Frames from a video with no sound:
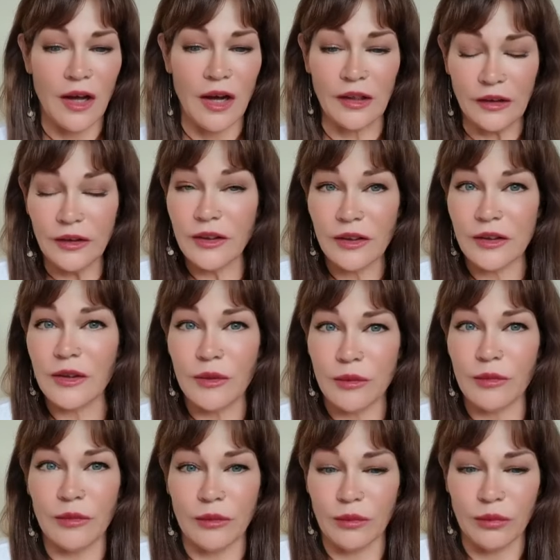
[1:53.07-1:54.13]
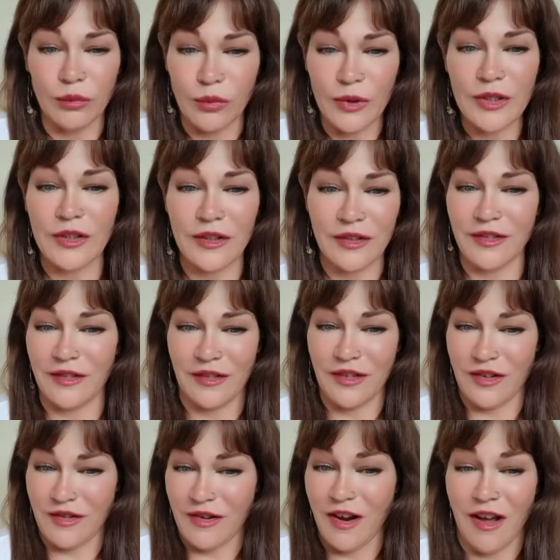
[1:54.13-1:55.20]
I literally was
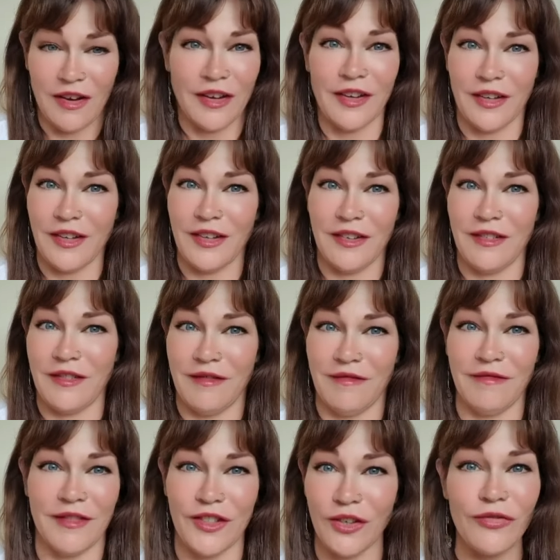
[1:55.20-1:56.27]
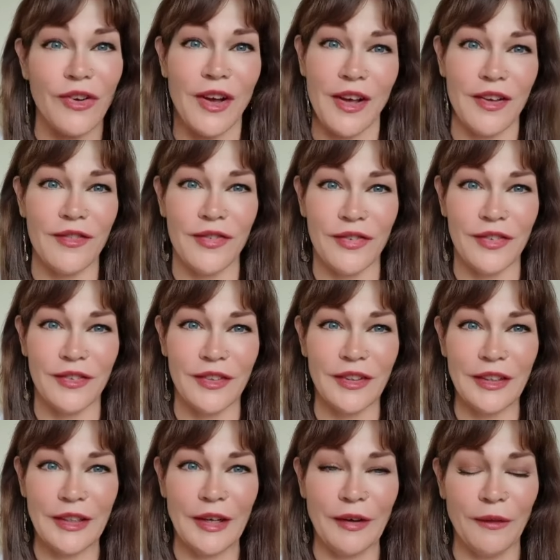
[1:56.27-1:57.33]
not going to survive
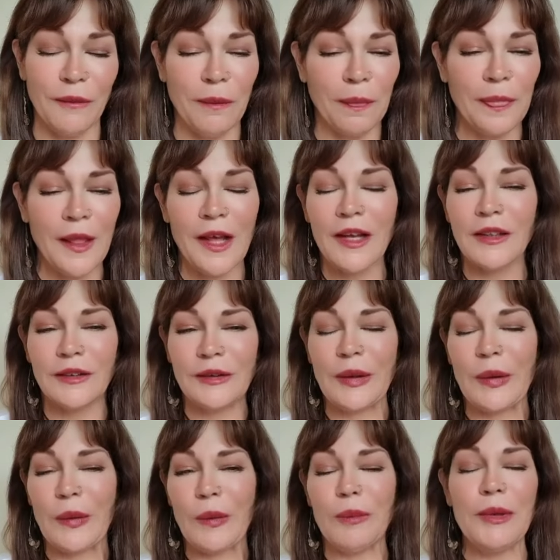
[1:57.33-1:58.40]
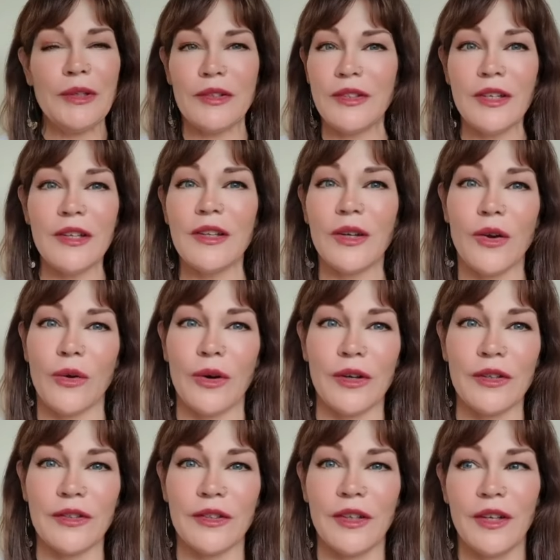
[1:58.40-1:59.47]
you know. So, but still, of
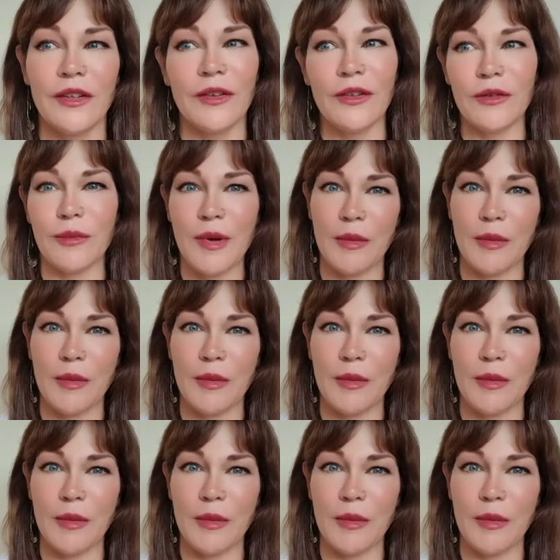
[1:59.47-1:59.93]
course, those